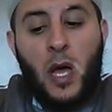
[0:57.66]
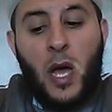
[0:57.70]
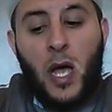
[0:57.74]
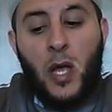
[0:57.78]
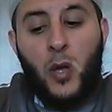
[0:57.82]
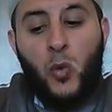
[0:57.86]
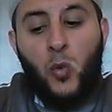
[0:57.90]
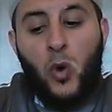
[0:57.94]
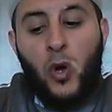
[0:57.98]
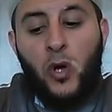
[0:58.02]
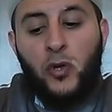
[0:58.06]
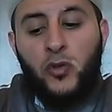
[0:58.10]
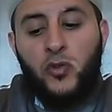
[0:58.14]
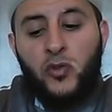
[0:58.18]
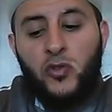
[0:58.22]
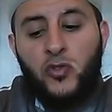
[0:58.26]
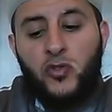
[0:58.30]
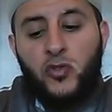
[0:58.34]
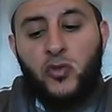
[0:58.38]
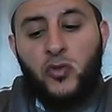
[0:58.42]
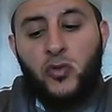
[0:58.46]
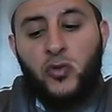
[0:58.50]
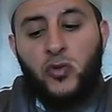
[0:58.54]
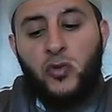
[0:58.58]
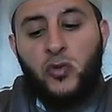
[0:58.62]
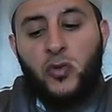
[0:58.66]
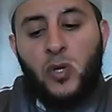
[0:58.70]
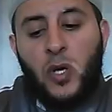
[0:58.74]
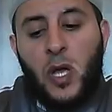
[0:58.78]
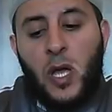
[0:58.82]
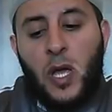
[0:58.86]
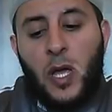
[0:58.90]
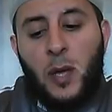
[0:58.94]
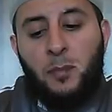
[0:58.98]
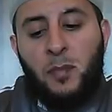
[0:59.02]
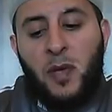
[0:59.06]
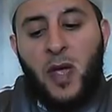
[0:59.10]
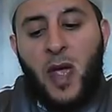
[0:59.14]
I want you to
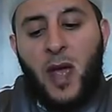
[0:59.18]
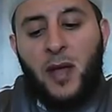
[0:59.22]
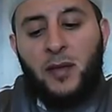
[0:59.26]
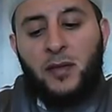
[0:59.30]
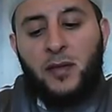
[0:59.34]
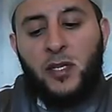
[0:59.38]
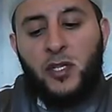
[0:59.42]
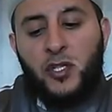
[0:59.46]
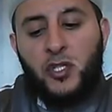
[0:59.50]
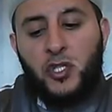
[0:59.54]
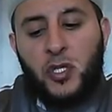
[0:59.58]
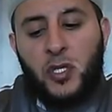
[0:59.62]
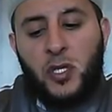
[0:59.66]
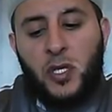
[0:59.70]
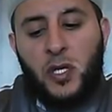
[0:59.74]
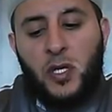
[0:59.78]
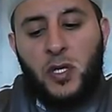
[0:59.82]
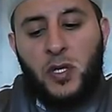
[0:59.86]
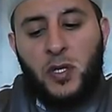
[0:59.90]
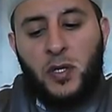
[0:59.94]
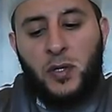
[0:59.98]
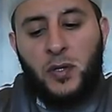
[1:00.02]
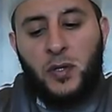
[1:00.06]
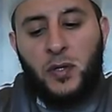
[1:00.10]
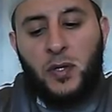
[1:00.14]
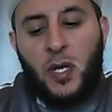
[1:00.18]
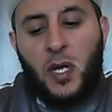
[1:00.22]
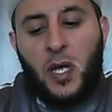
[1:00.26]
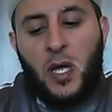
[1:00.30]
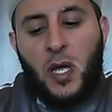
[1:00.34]
uh, pay attention here